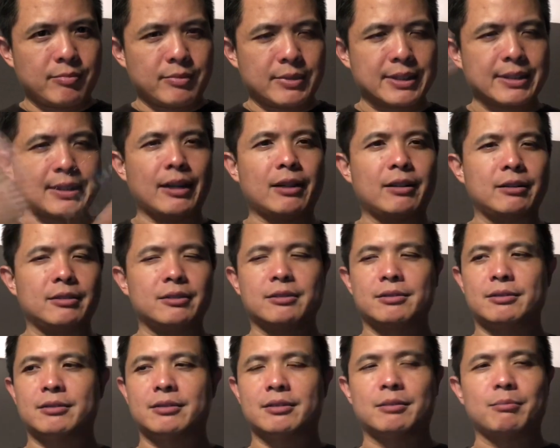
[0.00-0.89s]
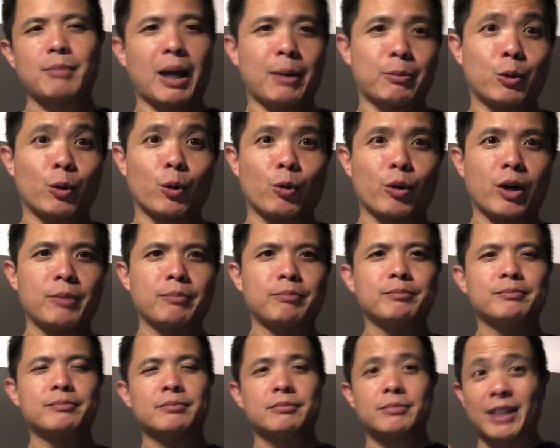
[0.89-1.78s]
sell my program
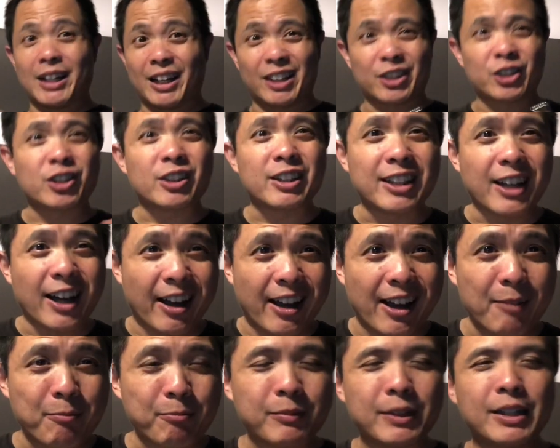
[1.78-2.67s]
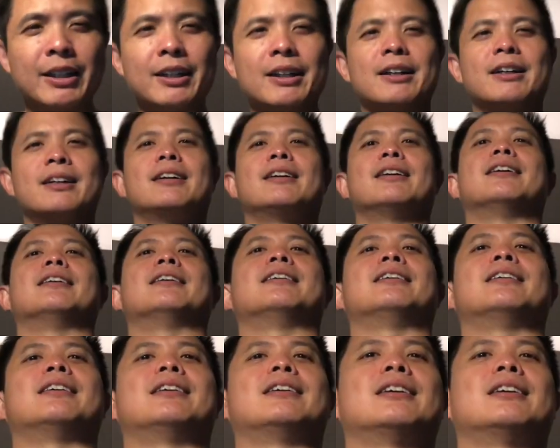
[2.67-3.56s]
actually i am uh,